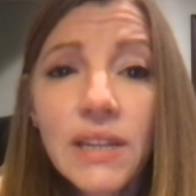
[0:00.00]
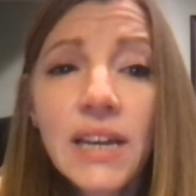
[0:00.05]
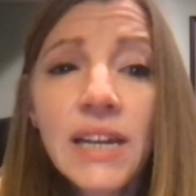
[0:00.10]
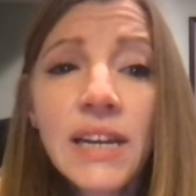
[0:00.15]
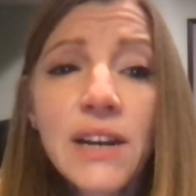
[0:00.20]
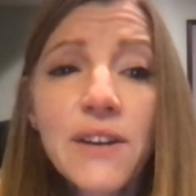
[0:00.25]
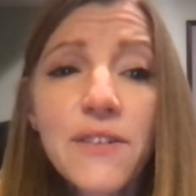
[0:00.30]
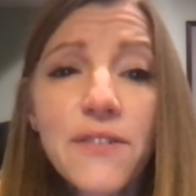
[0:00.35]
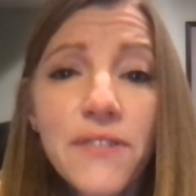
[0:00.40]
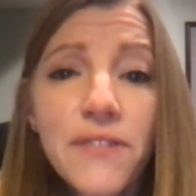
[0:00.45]

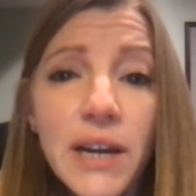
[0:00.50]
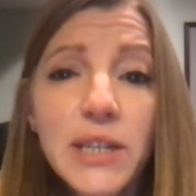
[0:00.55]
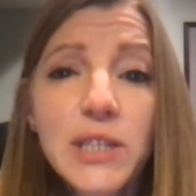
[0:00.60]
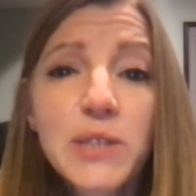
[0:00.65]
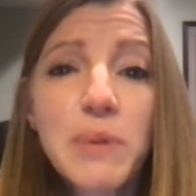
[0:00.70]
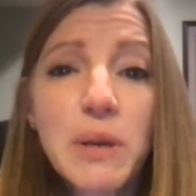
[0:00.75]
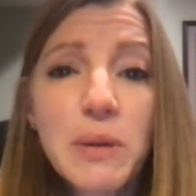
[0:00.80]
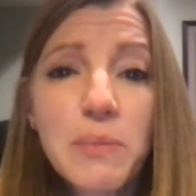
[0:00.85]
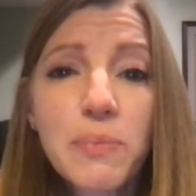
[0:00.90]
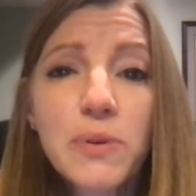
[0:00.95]
and it
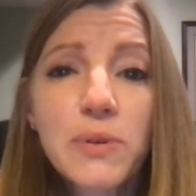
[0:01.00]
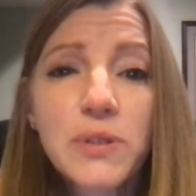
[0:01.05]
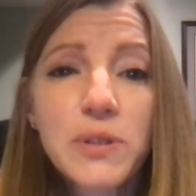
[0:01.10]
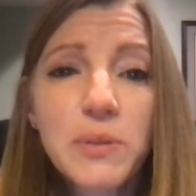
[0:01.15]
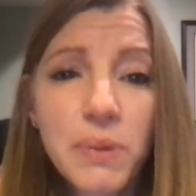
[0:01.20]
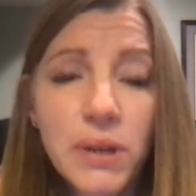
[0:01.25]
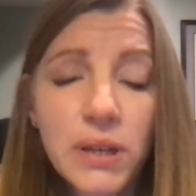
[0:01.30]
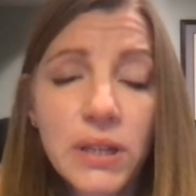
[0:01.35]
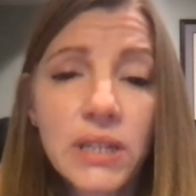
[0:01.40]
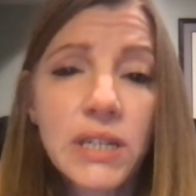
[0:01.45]
affects people's
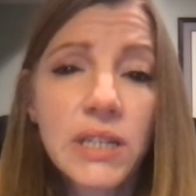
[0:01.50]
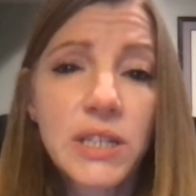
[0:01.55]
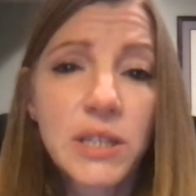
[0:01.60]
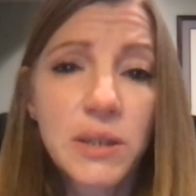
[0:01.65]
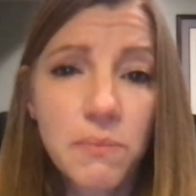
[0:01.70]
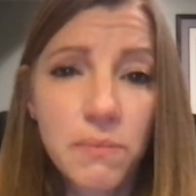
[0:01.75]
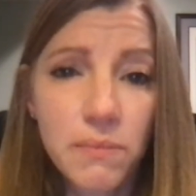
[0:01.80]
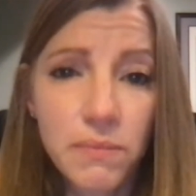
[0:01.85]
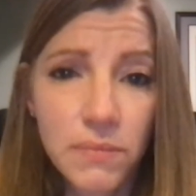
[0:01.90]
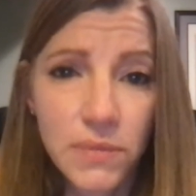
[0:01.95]
ability
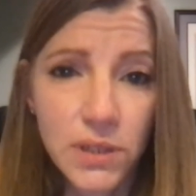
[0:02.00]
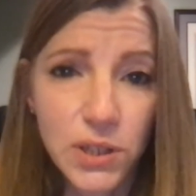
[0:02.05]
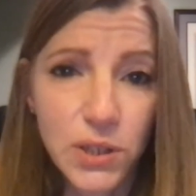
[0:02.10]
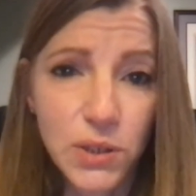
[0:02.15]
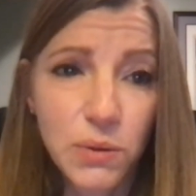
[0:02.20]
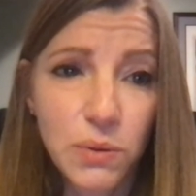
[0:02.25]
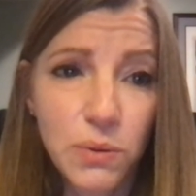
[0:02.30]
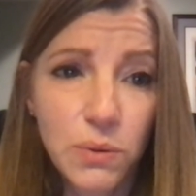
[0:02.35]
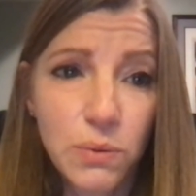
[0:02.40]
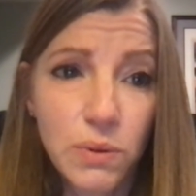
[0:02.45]

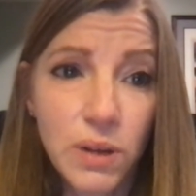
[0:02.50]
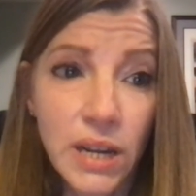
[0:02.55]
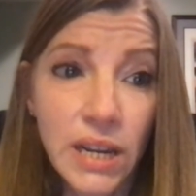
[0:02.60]
to